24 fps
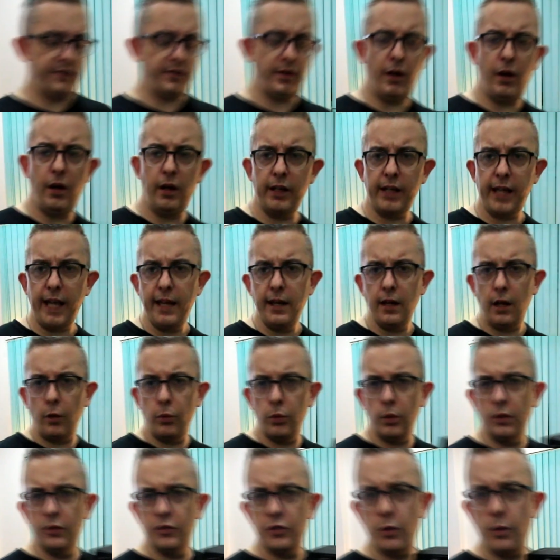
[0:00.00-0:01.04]
So again, I
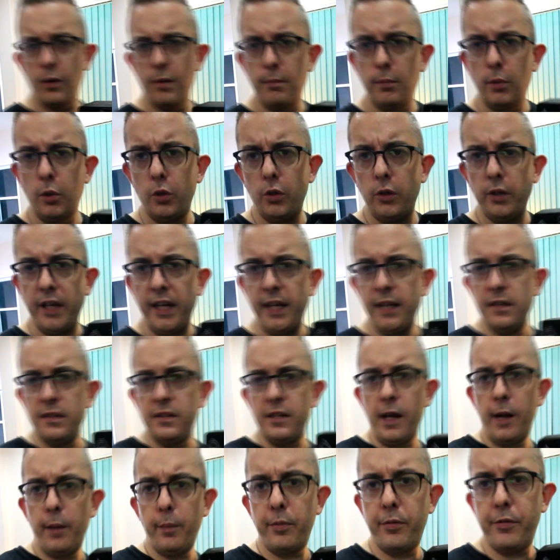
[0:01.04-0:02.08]
will do a more
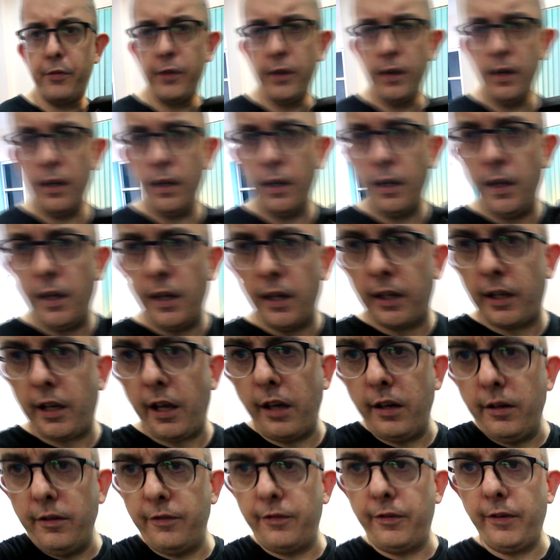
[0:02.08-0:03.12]
in-depth
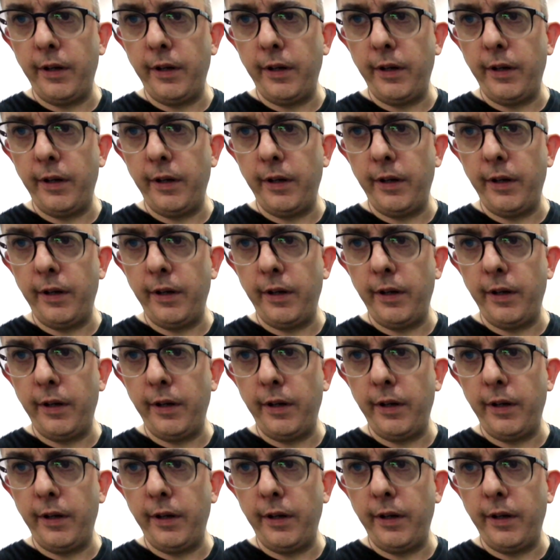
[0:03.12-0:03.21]
kind of